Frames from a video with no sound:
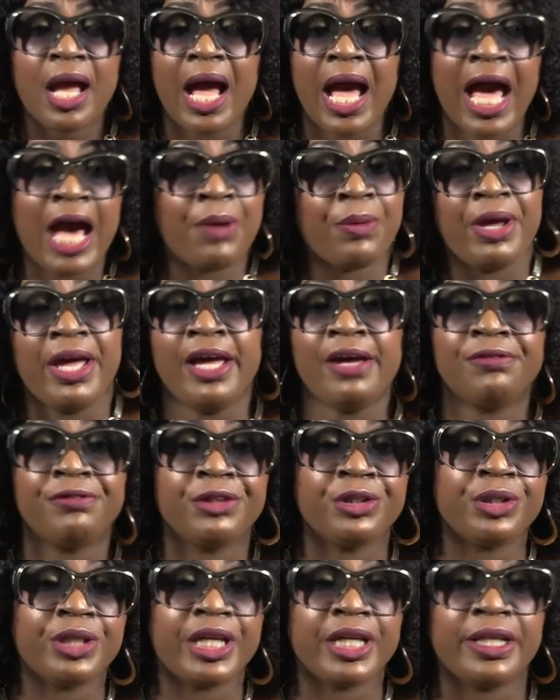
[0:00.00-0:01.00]
However,
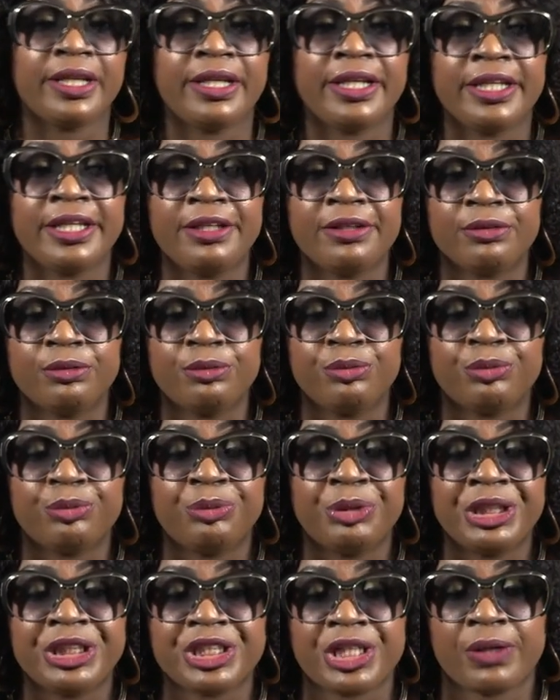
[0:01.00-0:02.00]
you can leave,
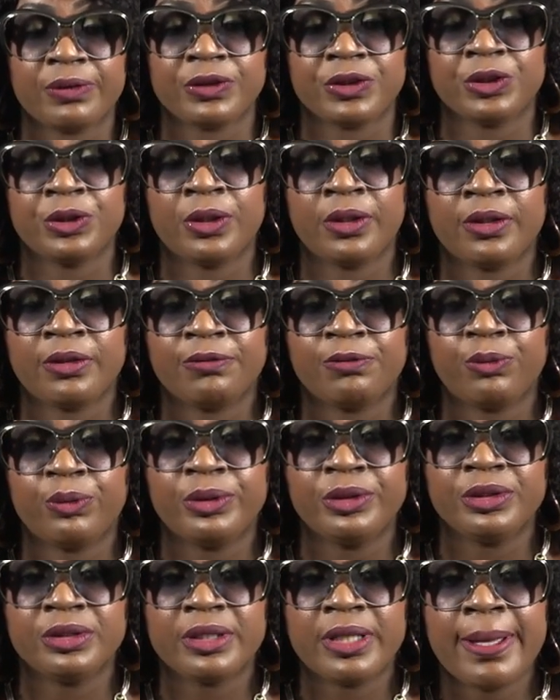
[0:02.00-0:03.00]
reach out to your loved
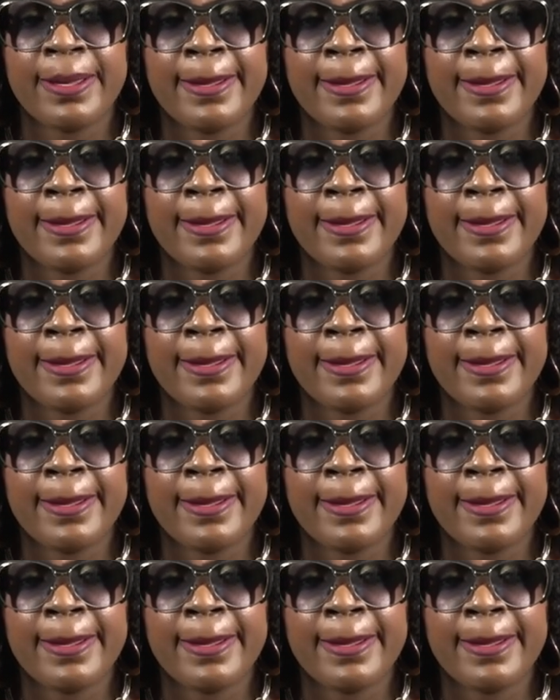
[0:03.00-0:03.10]
ones.